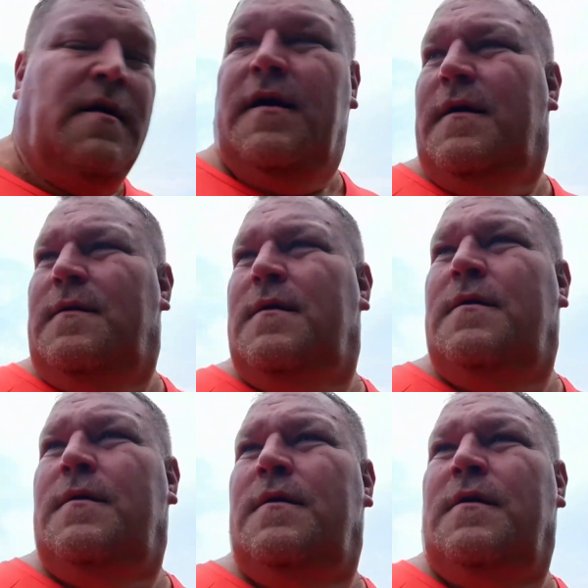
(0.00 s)
it
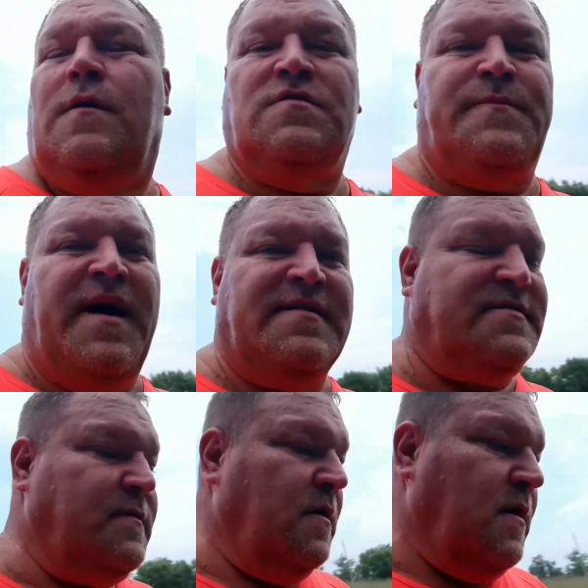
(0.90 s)
goes
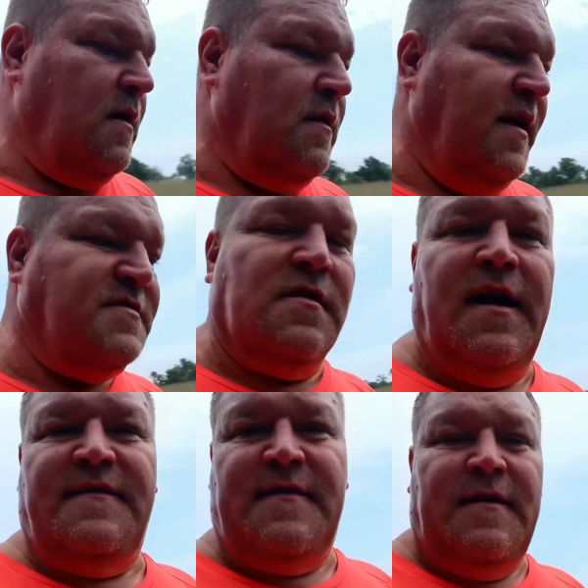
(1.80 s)
past laser
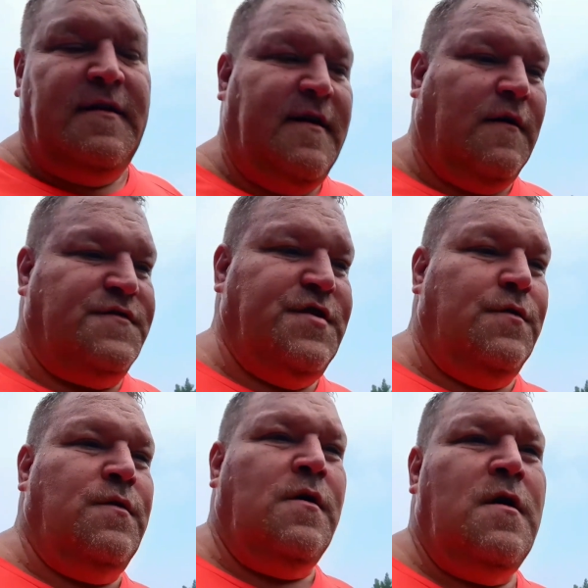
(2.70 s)
lights, and it tells you,